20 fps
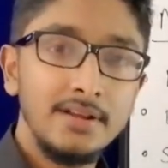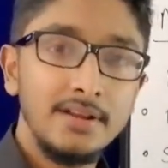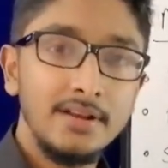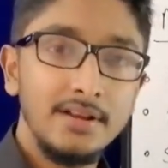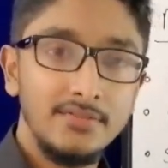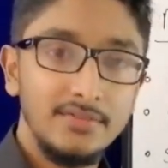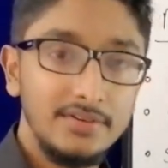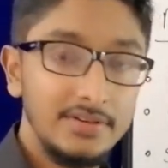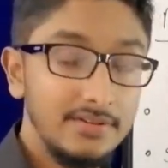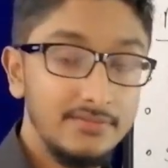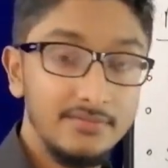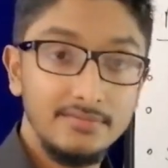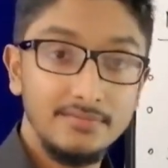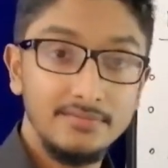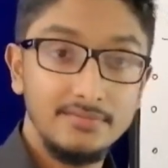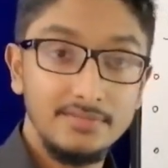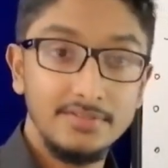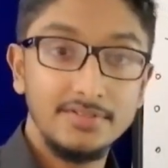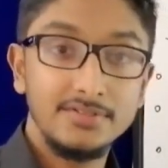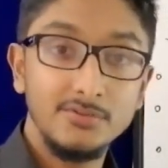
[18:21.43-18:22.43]
Now
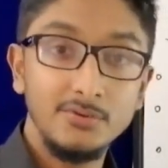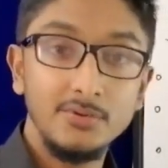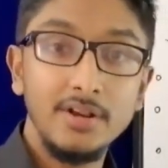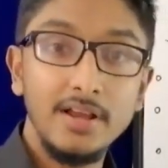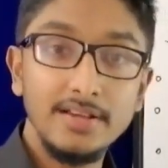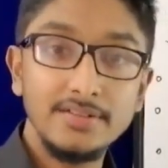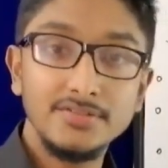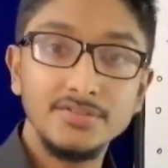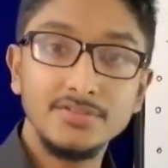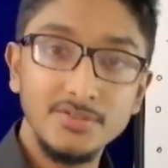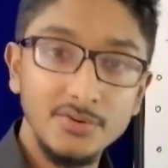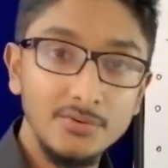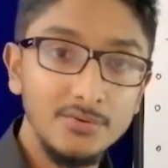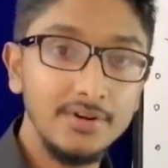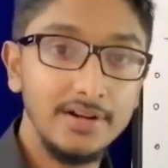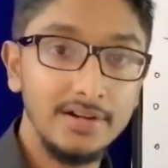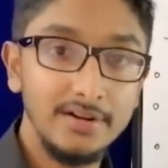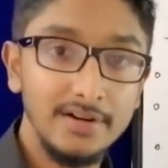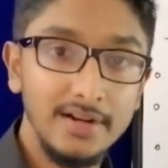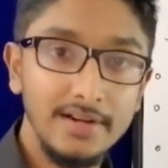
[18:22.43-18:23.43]
the school has to store
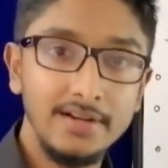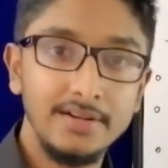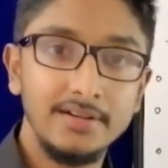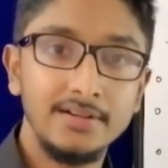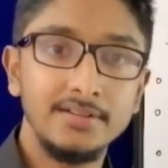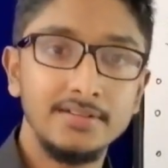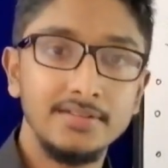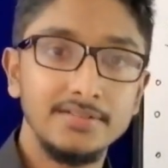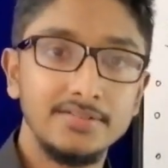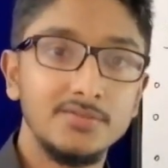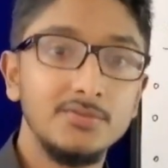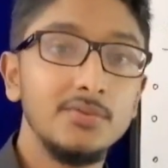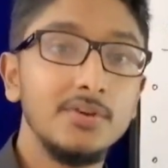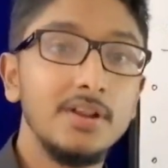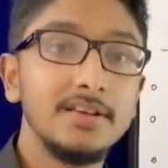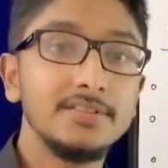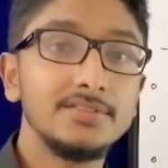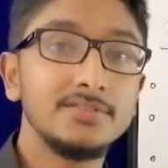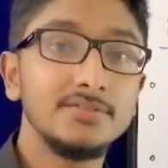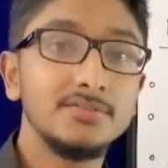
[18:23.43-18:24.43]
it, right? The school
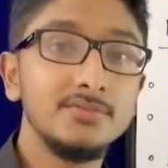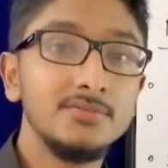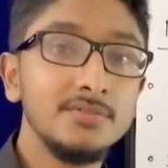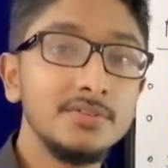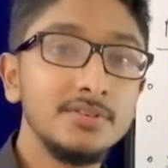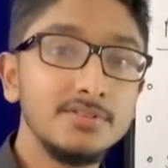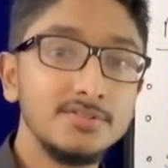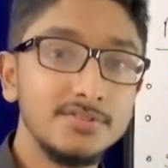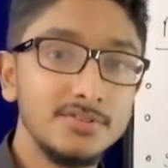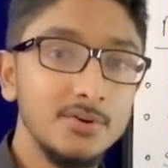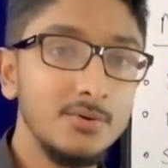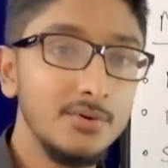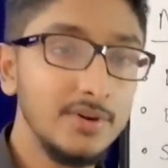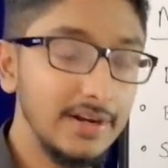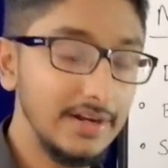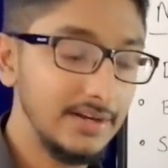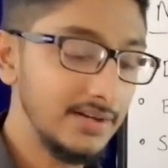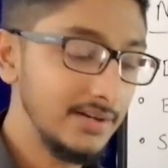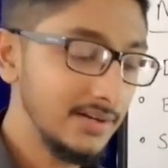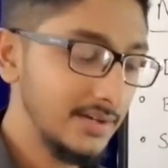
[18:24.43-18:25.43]
has to store
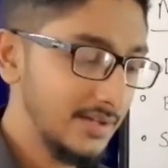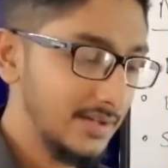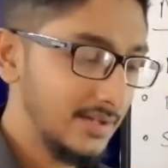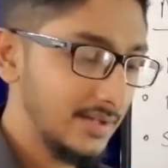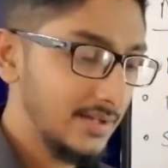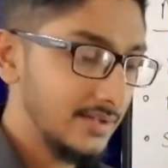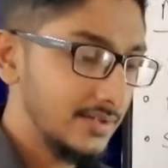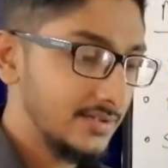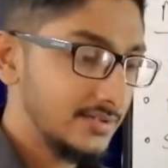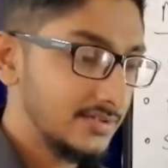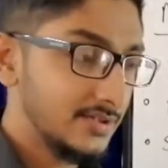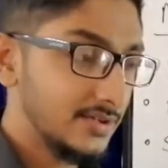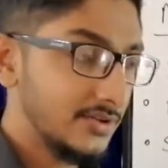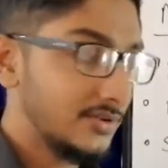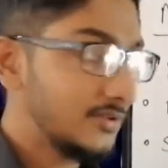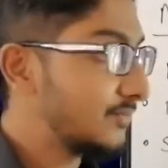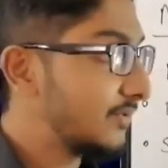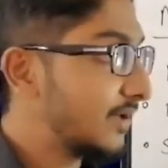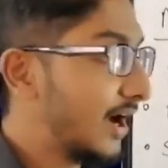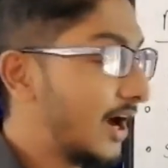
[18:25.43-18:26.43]
it.
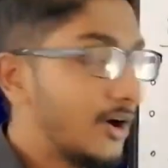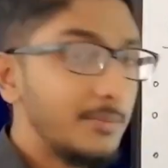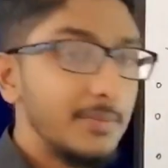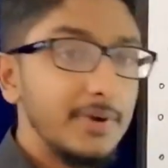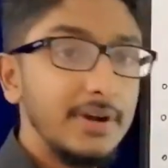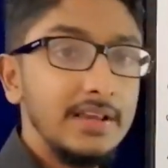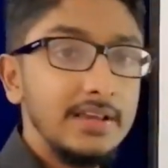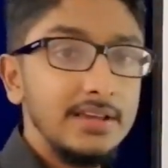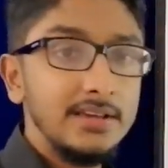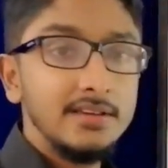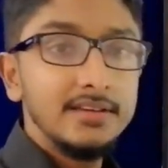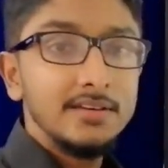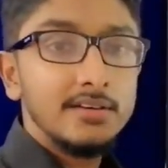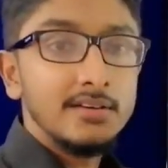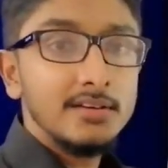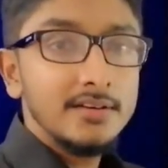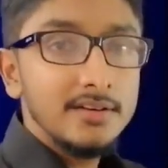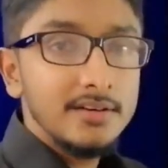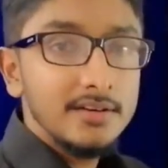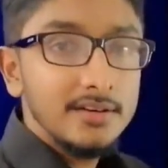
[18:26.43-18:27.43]
So how many
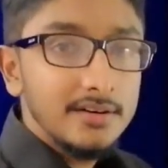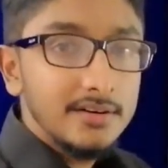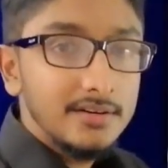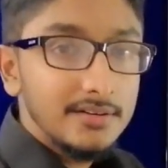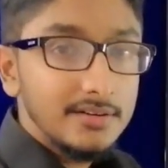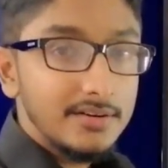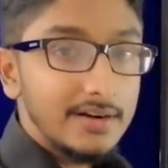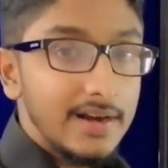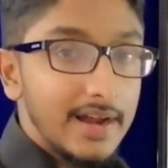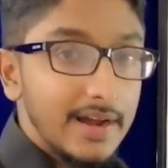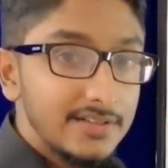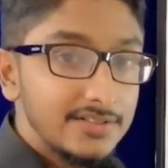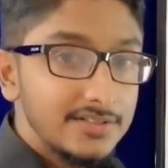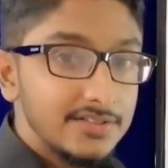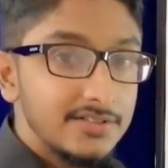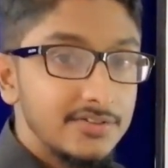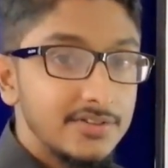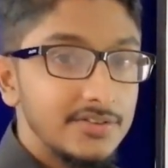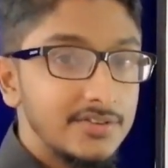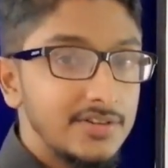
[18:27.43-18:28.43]
racks
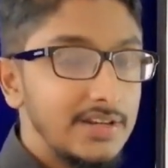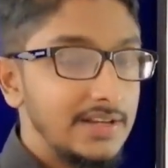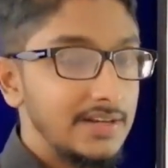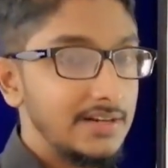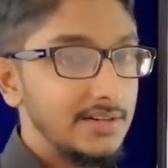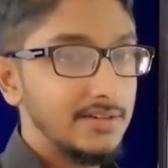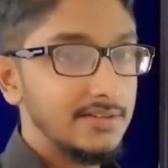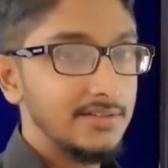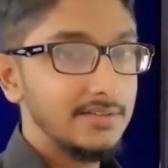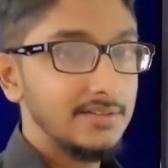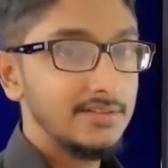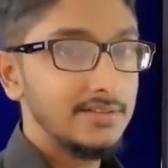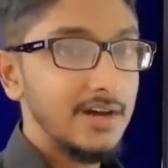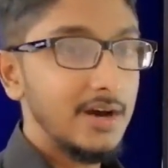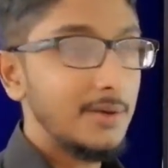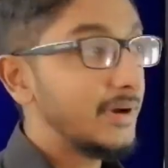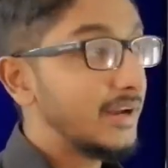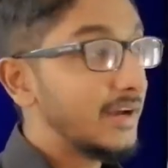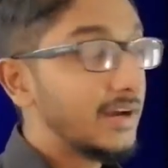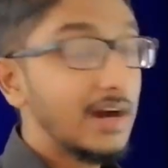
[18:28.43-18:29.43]
do you need?
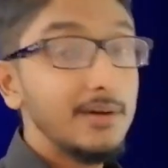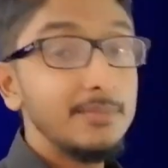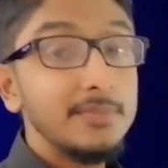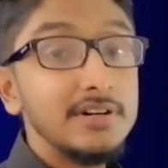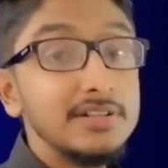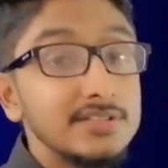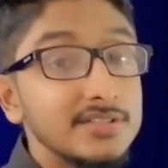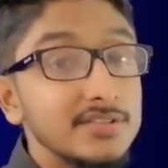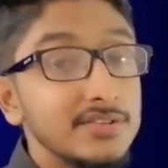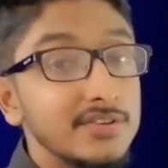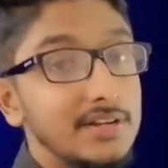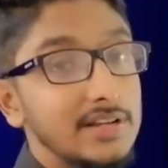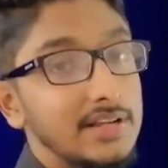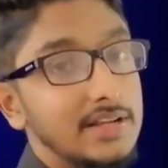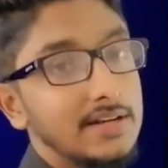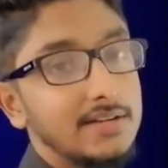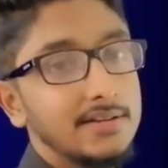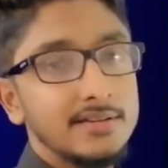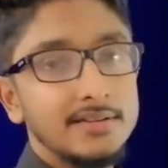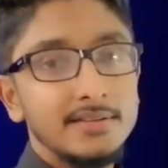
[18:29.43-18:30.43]
How many cupboards do you
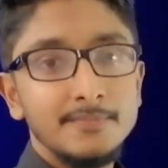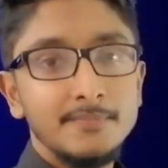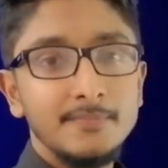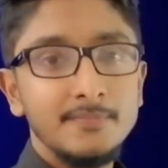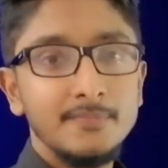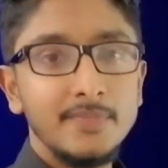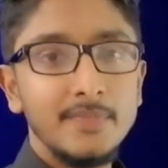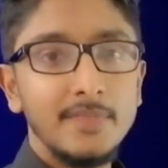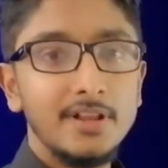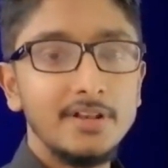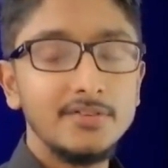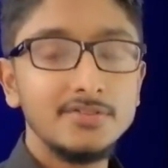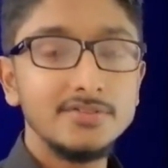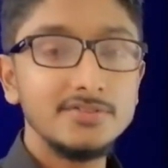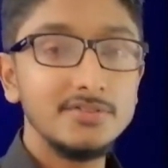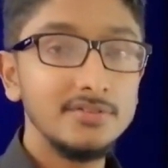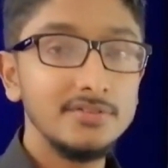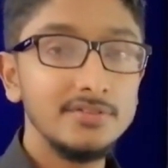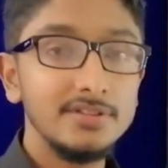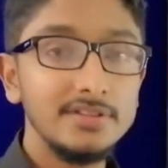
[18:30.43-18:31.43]
need to
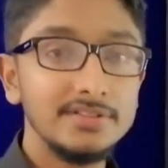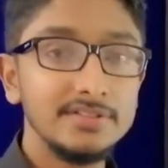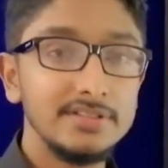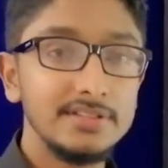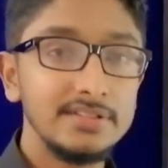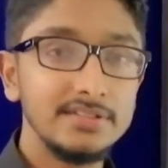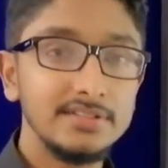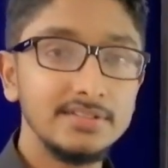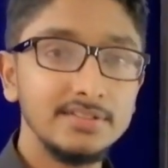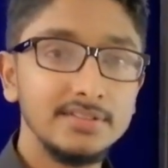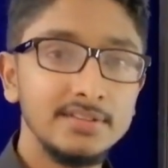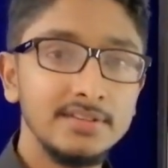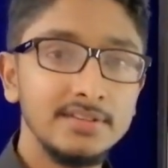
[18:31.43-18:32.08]
store these things?